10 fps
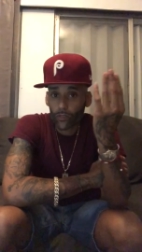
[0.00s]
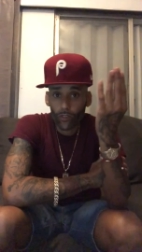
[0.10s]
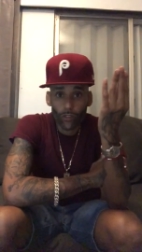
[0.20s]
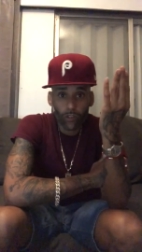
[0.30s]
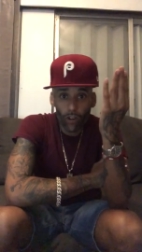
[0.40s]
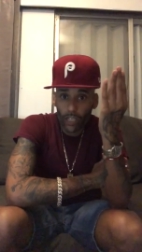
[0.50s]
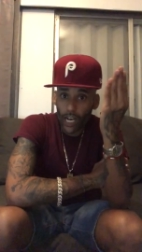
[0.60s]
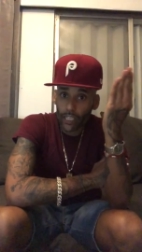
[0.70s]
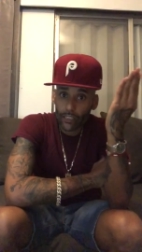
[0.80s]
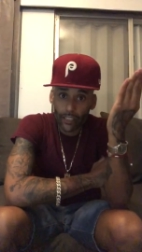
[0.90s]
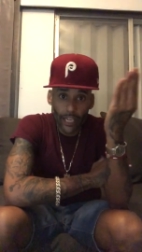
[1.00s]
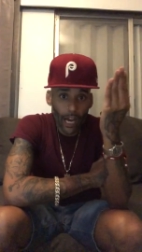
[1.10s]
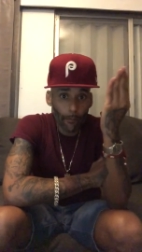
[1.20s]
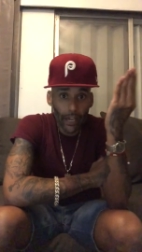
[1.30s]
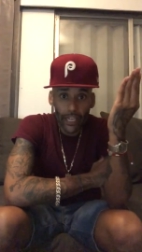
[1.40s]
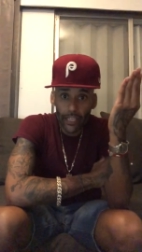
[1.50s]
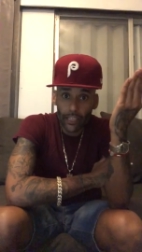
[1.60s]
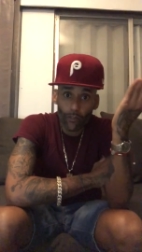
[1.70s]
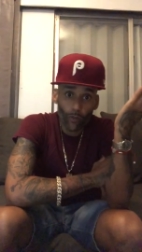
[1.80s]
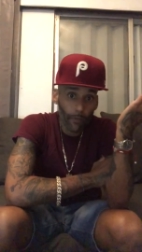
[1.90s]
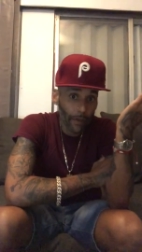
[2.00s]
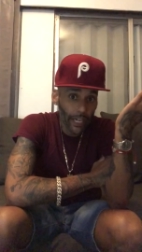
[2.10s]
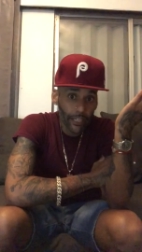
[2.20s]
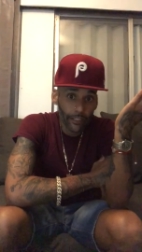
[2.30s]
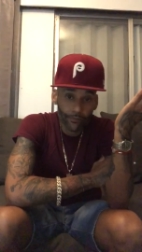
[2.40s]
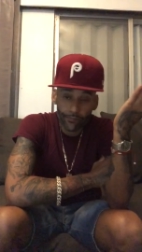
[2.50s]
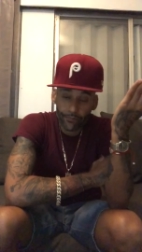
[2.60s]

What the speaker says: So as long as I can say I made it and we made it,